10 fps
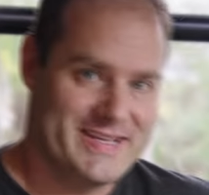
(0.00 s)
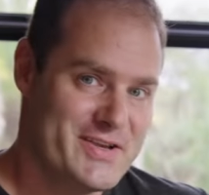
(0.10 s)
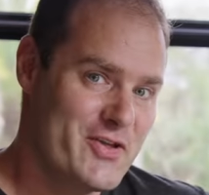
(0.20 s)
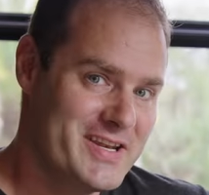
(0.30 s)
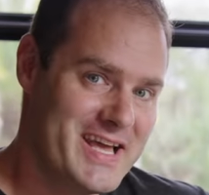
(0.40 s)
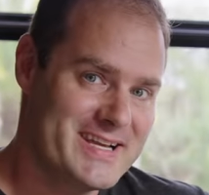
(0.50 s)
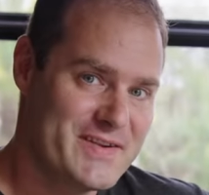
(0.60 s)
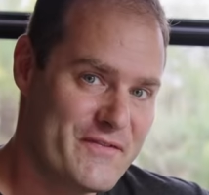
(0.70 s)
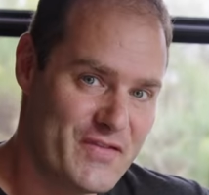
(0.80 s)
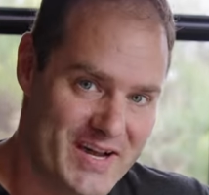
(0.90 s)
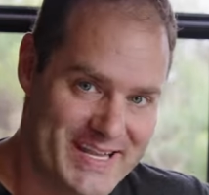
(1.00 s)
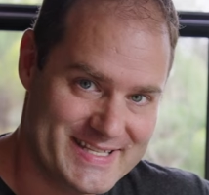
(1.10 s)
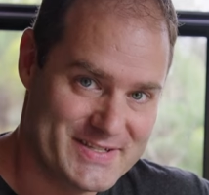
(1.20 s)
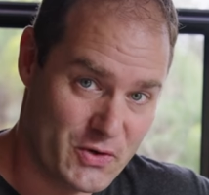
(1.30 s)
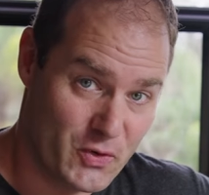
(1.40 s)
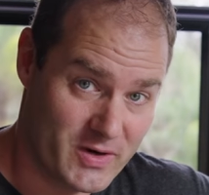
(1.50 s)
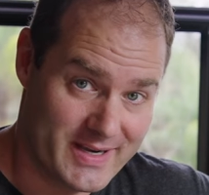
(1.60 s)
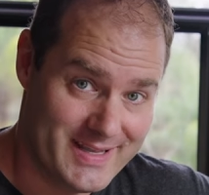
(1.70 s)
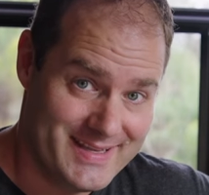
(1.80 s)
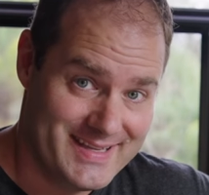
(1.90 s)
so the next funny
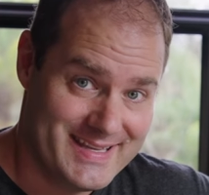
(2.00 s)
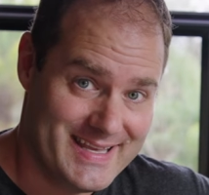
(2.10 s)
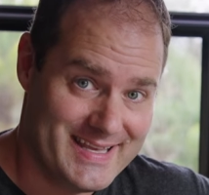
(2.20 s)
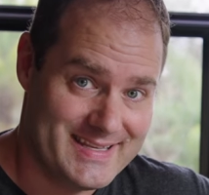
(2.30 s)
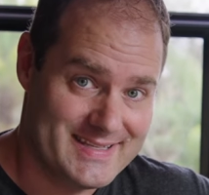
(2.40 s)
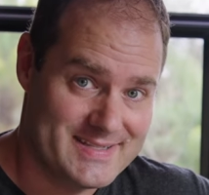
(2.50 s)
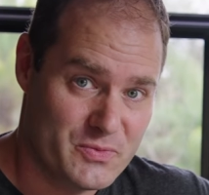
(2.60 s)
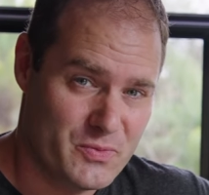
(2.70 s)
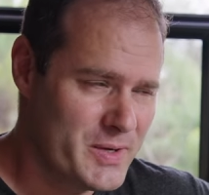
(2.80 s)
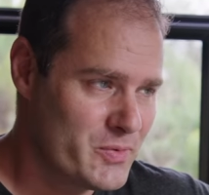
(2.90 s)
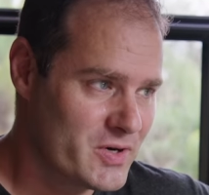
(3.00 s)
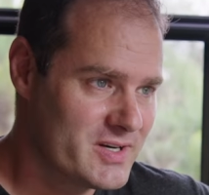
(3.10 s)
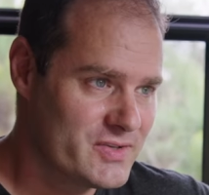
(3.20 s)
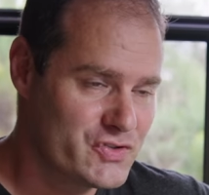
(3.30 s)
story is we were